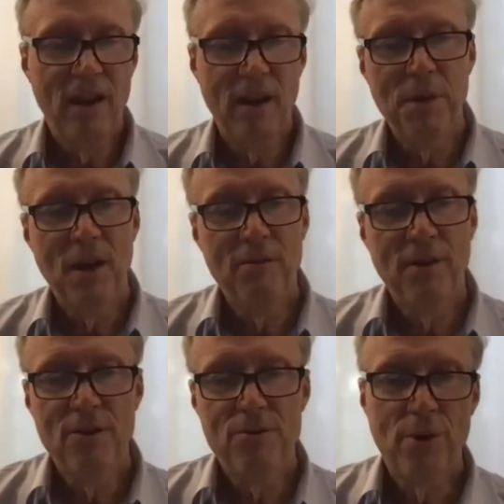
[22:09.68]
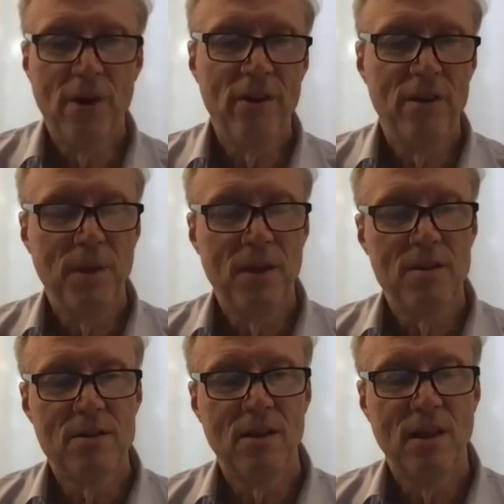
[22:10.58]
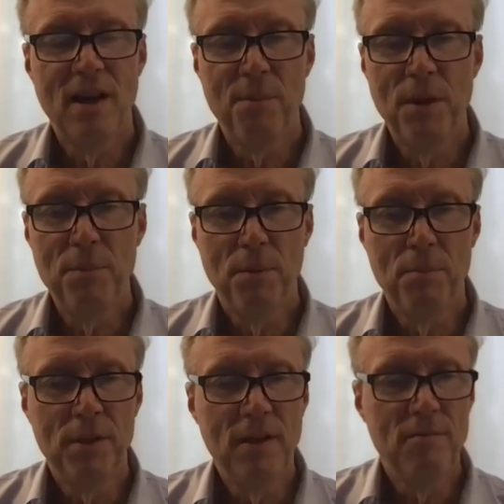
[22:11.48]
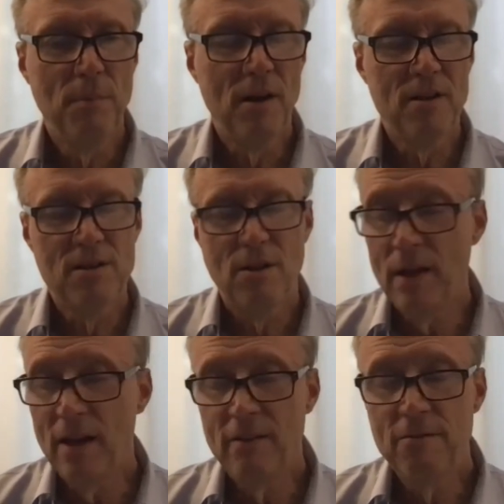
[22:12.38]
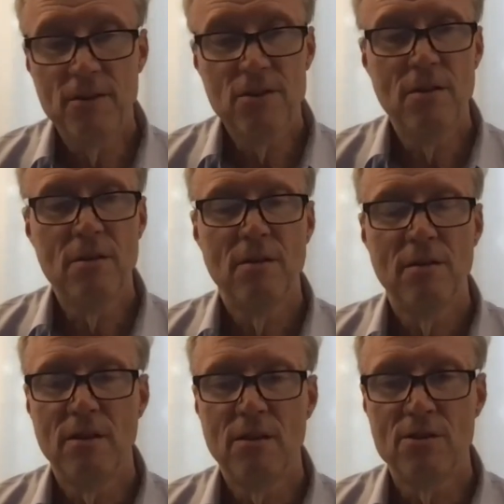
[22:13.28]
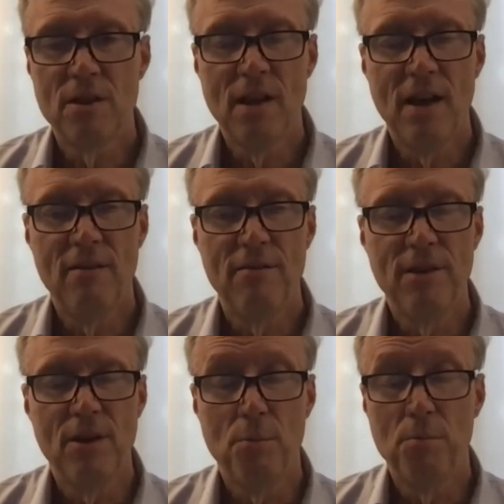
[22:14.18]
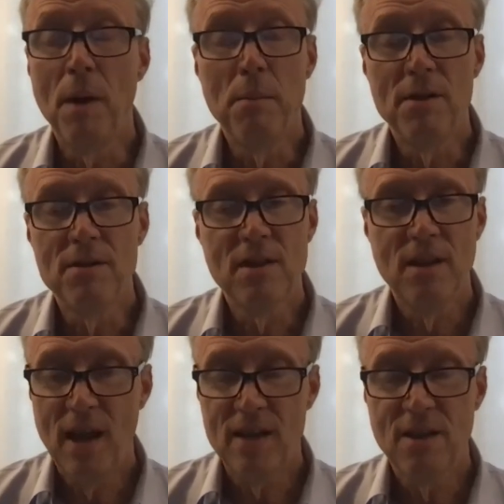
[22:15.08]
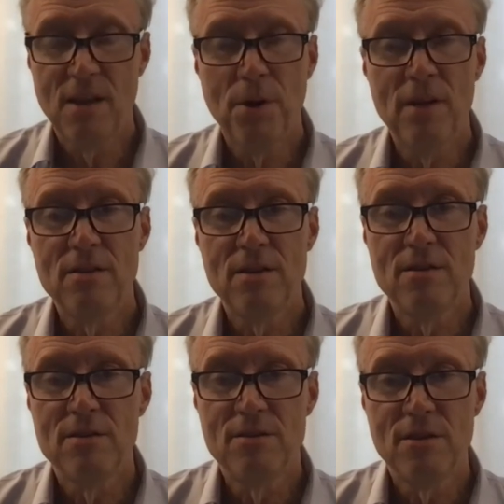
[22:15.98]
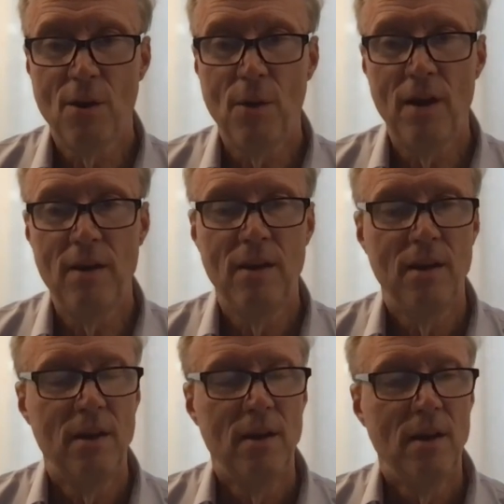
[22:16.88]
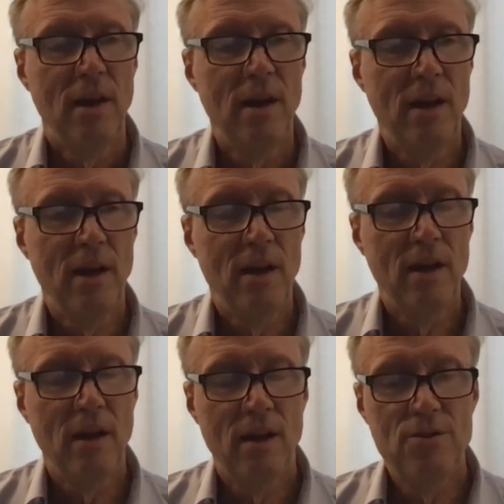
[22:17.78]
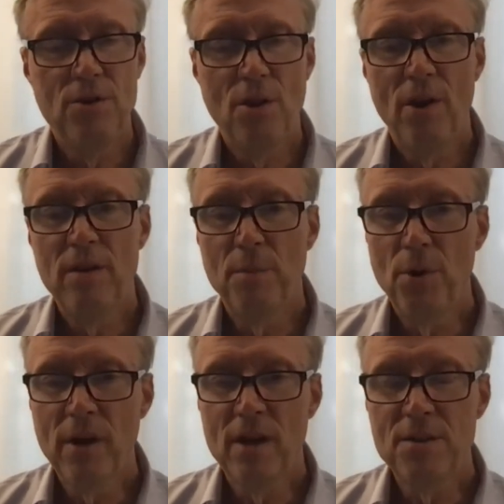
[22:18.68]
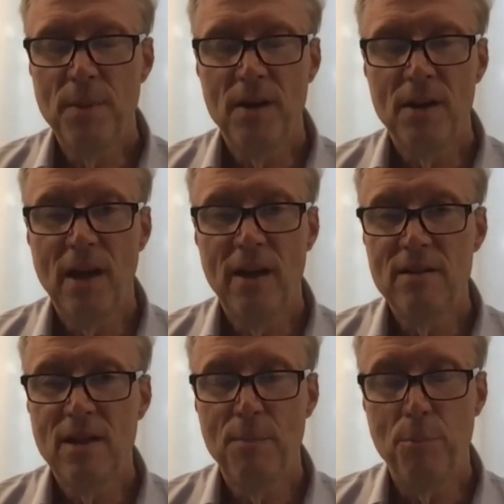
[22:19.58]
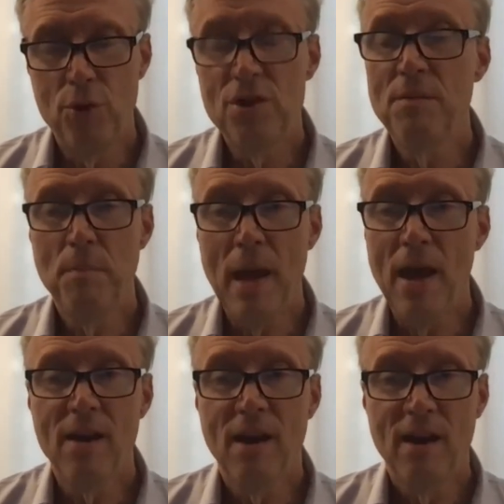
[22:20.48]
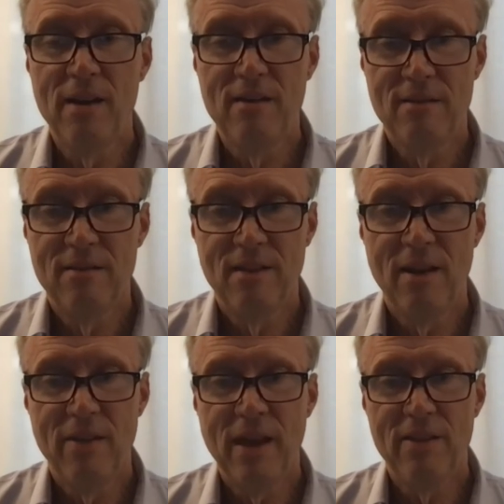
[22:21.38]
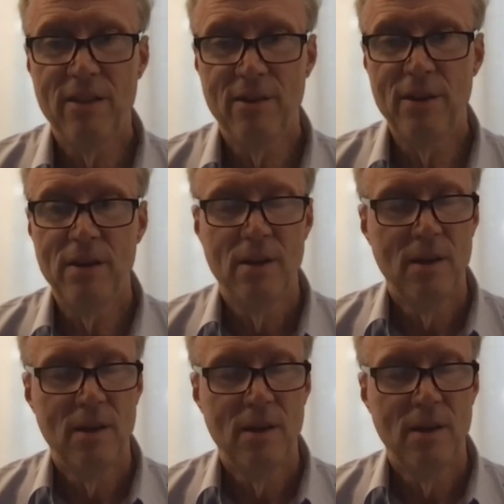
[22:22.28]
I'm kind of a contrarian because a lot of people believe markets are not efficient, that there's a lot of, bubbles in asset prices and so on. And as you know, in the book, I spend a lot of time pushing back on that theory.